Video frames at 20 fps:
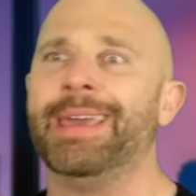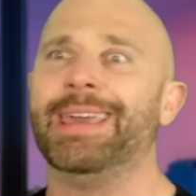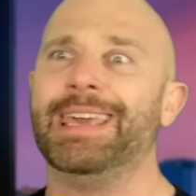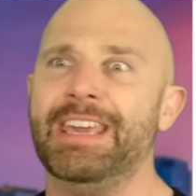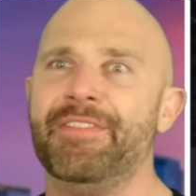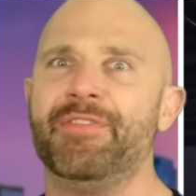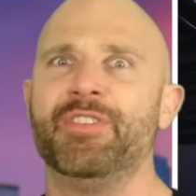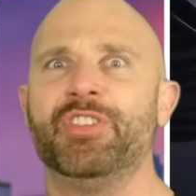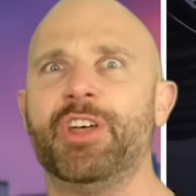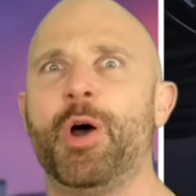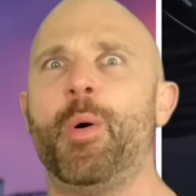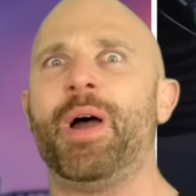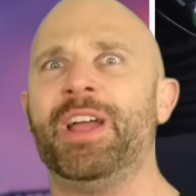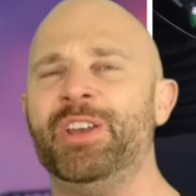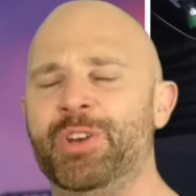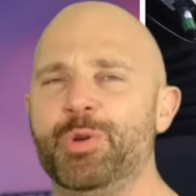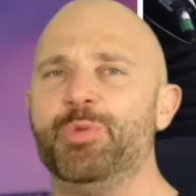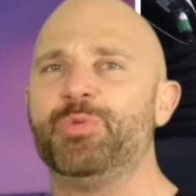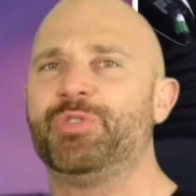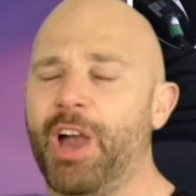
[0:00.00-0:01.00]
even though I
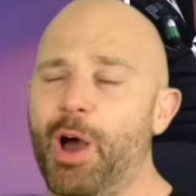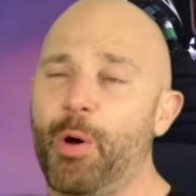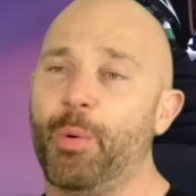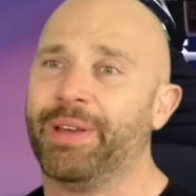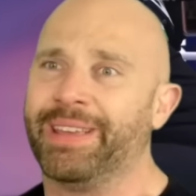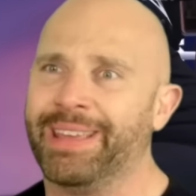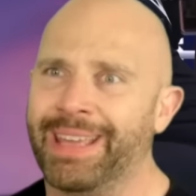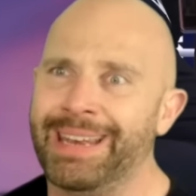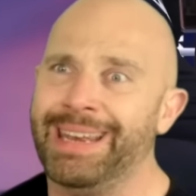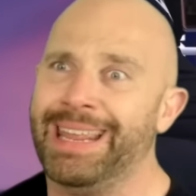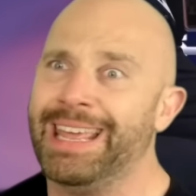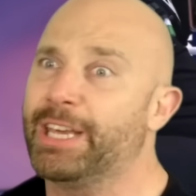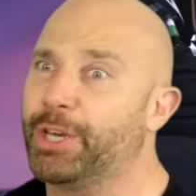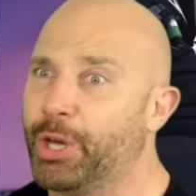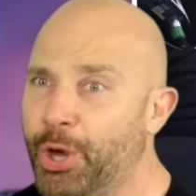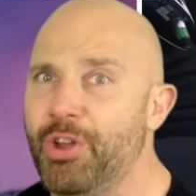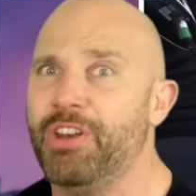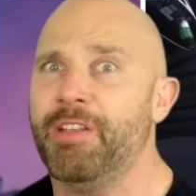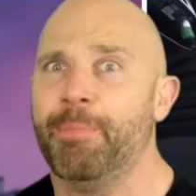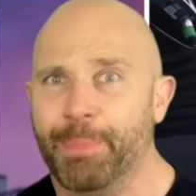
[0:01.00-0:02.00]
knew going in it
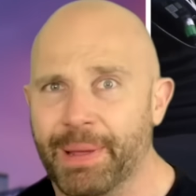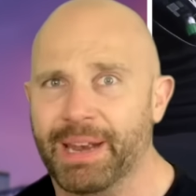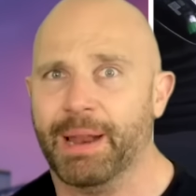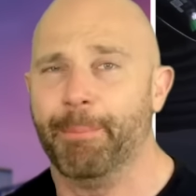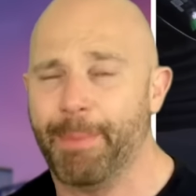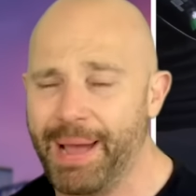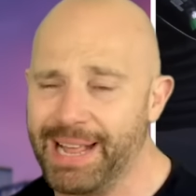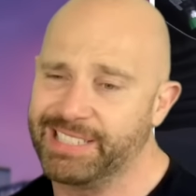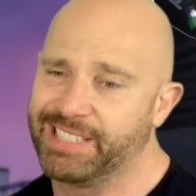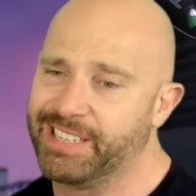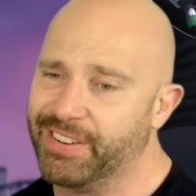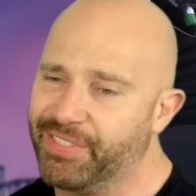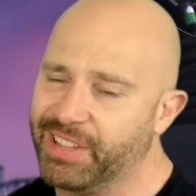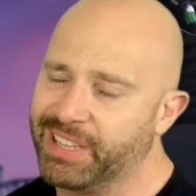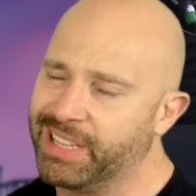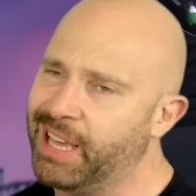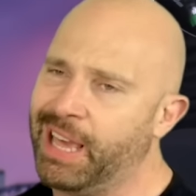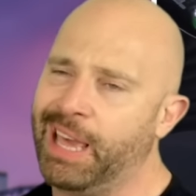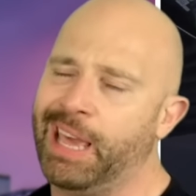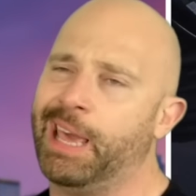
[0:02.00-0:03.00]
could have been a match of the
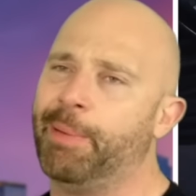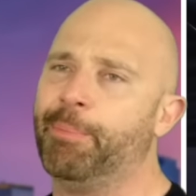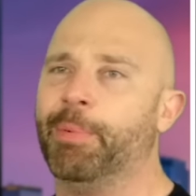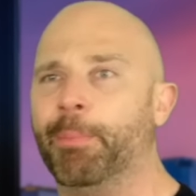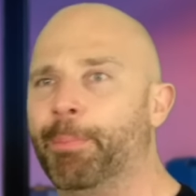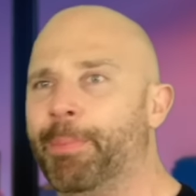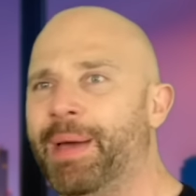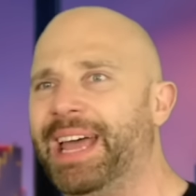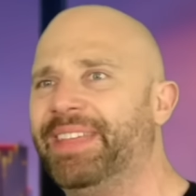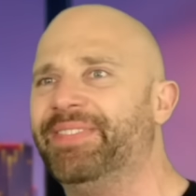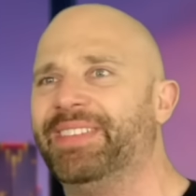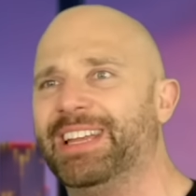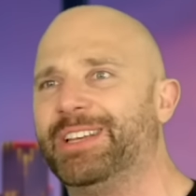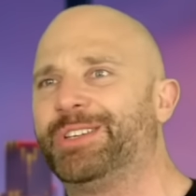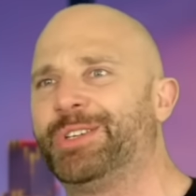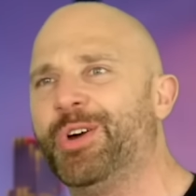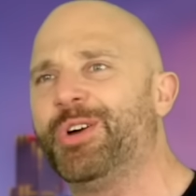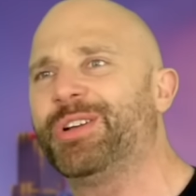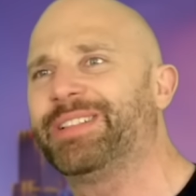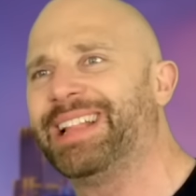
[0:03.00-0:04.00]
year, but man, they
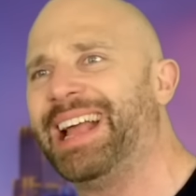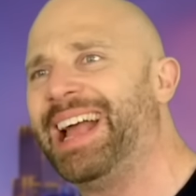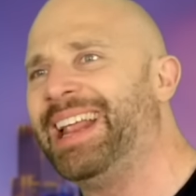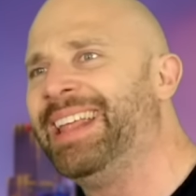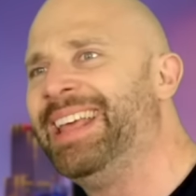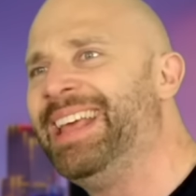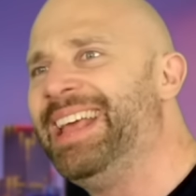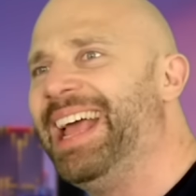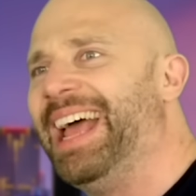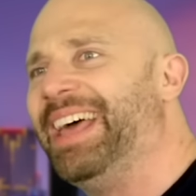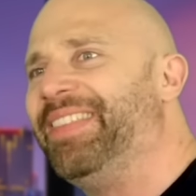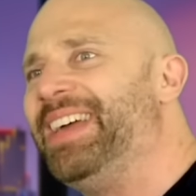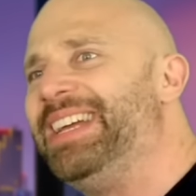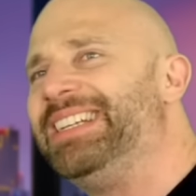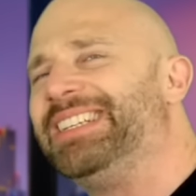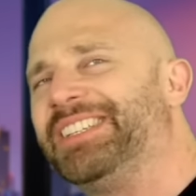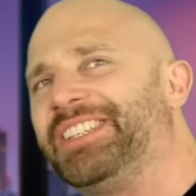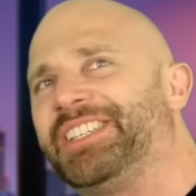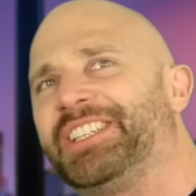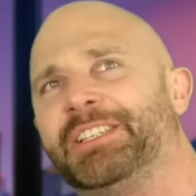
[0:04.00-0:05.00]
took that and they
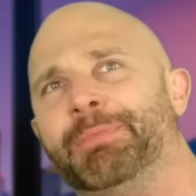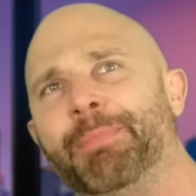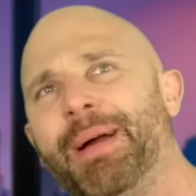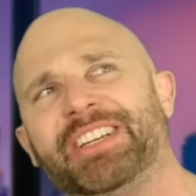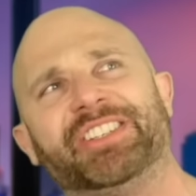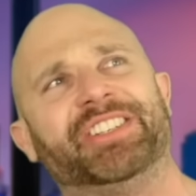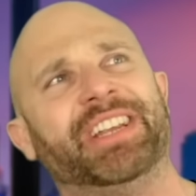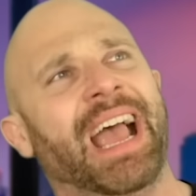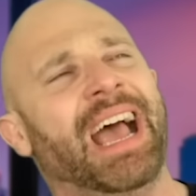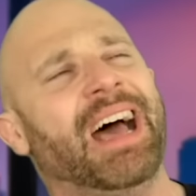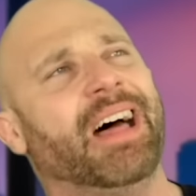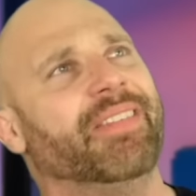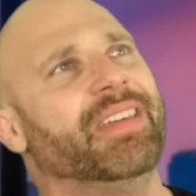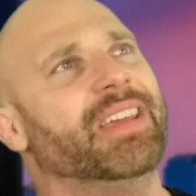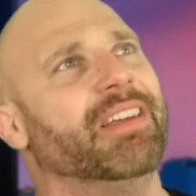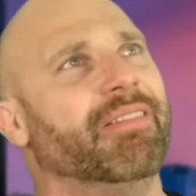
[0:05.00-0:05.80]
just smashed it out of the